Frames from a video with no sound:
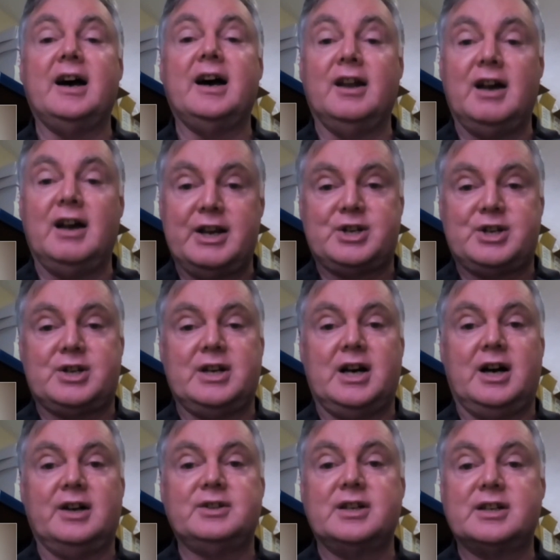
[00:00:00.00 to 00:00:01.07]
And I
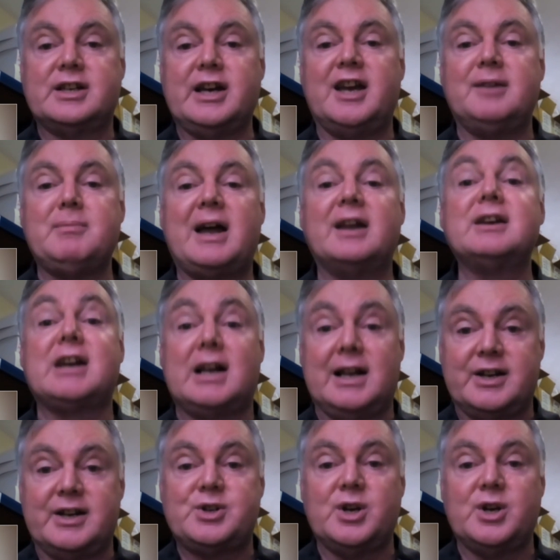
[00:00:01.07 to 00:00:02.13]
started game and
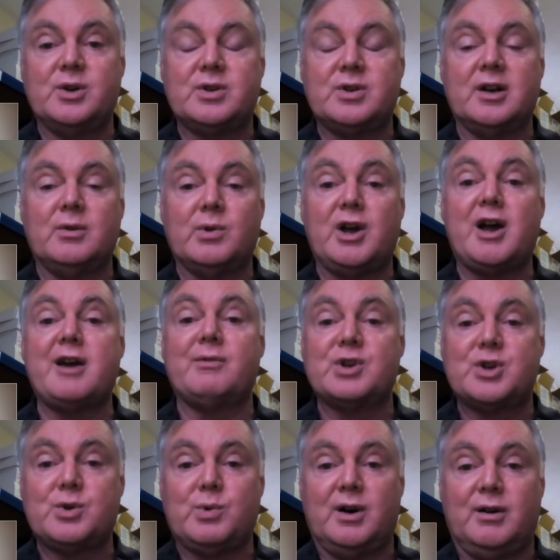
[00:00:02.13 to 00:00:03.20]
clay shooting when I
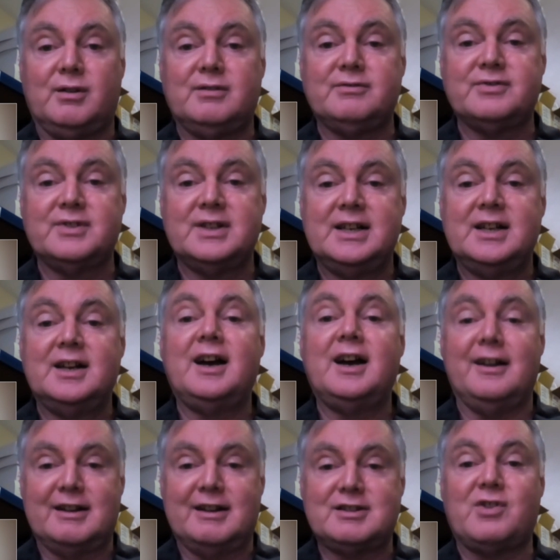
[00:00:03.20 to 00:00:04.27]
was 12.
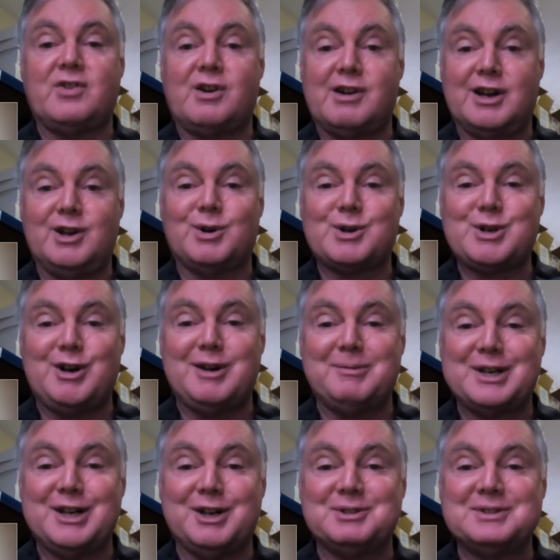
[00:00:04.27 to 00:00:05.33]
And that's a very long time
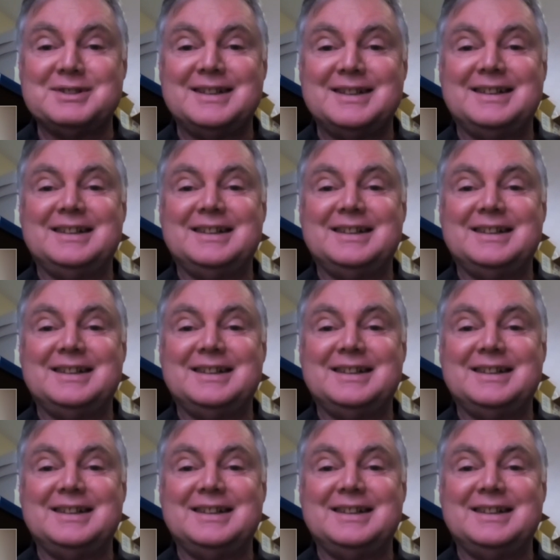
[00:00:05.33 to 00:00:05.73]
ago.